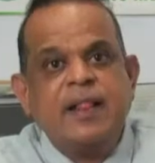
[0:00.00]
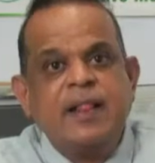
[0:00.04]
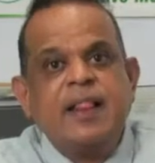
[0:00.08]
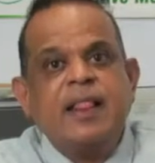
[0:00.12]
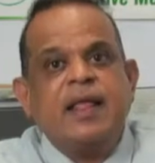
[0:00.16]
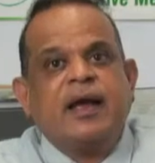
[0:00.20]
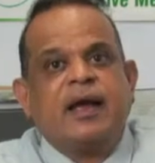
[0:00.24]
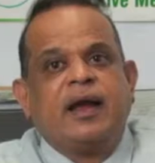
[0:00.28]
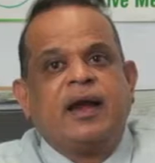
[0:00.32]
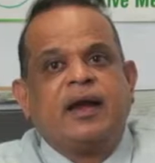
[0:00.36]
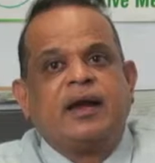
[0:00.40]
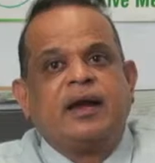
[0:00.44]

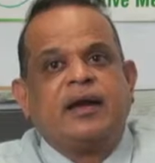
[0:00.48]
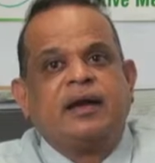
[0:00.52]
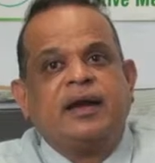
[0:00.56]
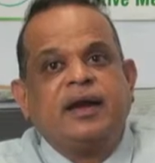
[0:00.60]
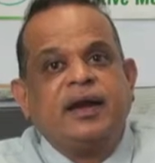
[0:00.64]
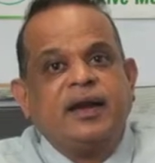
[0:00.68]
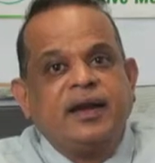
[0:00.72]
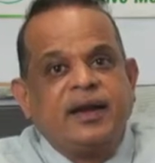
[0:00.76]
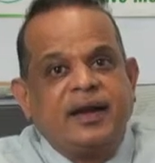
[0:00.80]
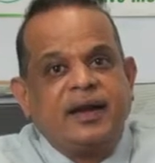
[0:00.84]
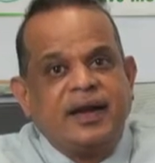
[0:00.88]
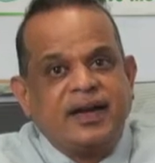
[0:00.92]
and it
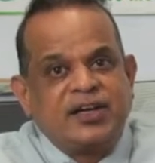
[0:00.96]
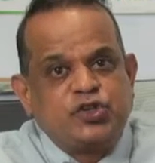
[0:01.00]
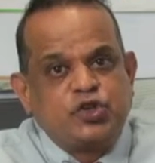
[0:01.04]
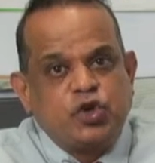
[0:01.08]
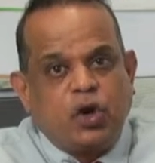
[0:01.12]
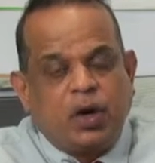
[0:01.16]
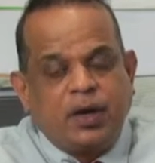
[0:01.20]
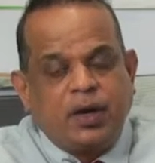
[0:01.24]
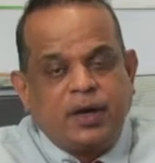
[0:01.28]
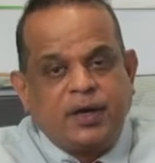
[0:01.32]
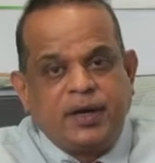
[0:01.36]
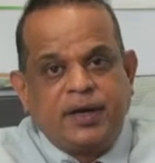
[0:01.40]
gets
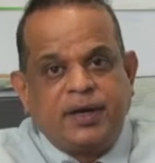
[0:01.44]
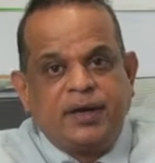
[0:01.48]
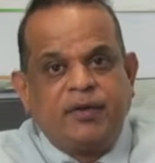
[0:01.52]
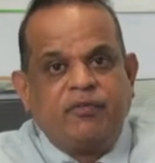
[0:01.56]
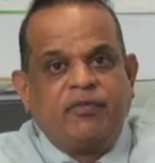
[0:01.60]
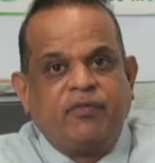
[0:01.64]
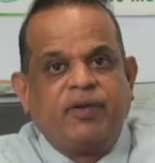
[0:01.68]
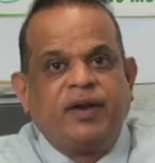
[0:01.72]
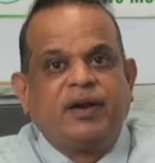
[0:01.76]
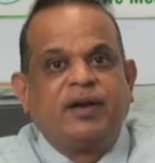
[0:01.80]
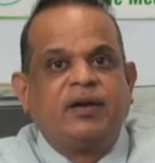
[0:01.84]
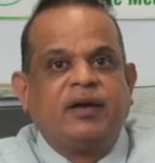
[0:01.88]
shortened
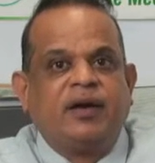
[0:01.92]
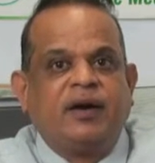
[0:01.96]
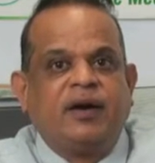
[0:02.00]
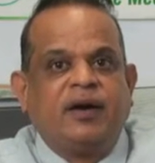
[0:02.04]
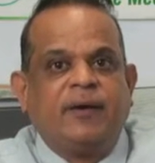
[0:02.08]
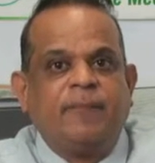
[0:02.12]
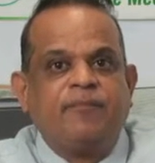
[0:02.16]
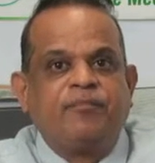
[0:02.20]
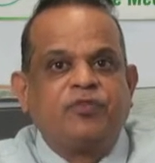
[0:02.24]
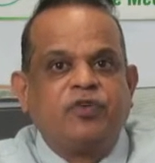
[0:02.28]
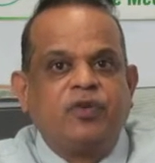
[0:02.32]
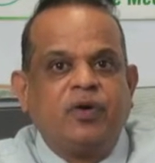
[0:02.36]
when
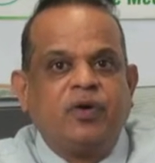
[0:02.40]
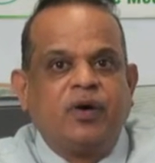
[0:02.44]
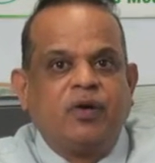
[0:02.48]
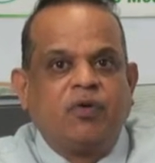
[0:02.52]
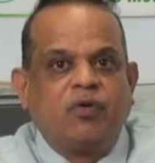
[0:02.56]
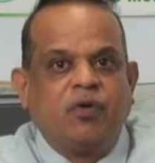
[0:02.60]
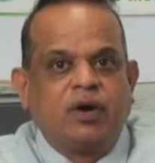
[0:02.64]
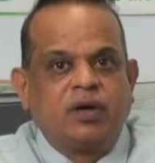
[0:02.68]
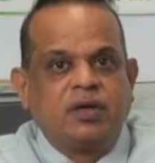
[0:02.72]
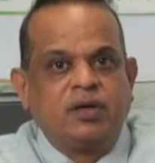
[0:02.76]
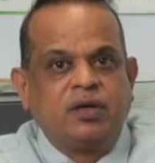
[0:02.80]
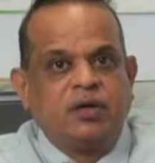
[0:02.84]
you have
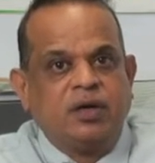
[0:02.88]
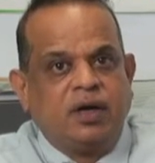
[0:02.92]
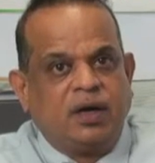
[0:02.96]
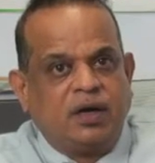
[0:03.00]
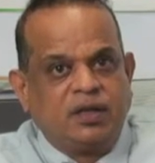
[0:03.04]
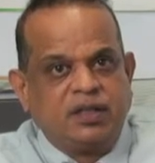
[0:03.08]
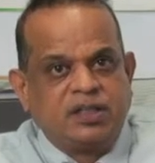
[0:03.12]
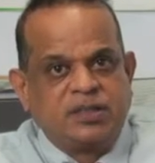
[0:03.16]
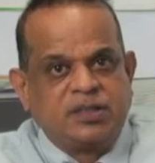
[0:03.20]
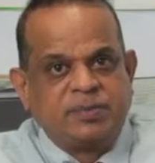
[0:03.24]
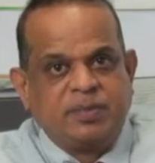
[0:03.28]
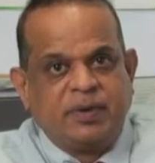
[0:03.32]
got this
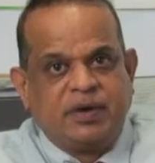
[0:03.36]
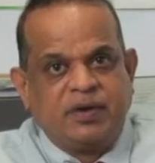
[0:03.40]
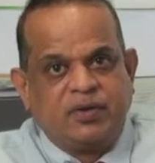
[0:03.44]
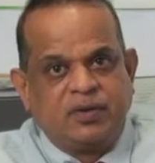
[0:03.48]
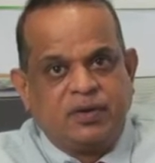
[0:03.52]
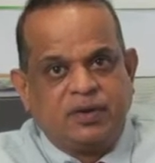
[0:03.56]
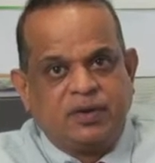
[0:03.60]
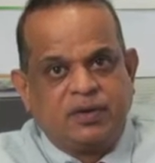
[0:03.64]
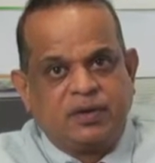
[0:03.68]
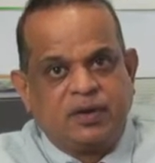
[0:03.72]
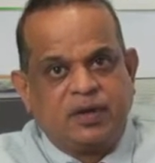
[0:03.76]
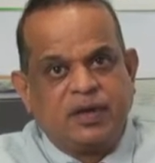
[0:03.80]
particular
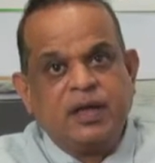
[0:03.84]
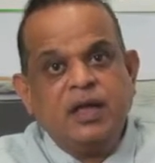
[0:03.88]
thing.